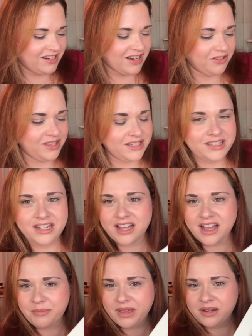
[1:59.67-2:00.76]
Now this did
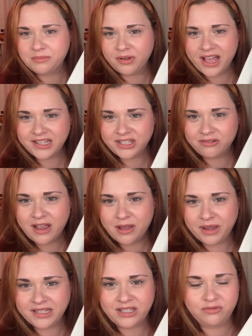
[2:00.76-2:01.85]
come in plastic wrap. I did